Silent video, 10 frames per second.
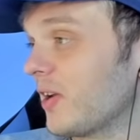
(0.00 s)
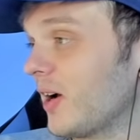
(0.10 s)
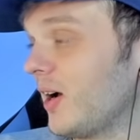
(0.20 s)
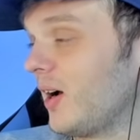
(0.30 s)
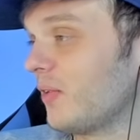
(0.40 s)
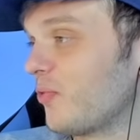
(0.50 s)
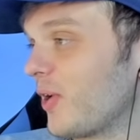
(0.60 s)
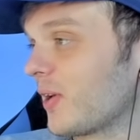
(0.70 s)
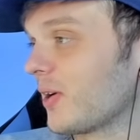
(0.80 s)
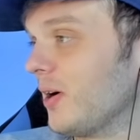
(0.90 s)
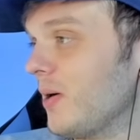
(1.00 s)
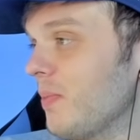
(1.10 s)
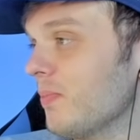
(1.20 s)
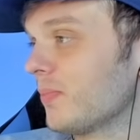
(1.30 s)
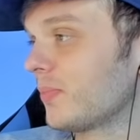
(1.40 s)
I, I think,
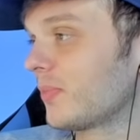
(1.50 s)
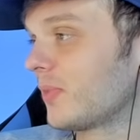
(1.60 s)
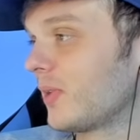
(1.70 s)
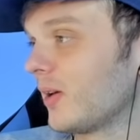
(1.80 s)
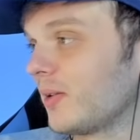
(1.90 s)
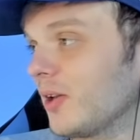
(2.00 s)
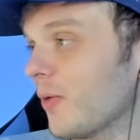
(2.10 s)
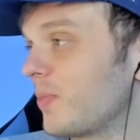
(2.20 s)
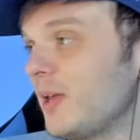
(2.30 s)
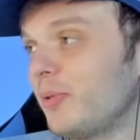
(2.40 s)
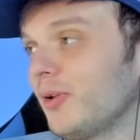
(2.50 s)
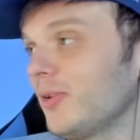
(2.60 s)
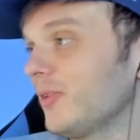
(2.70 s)
um, you know, people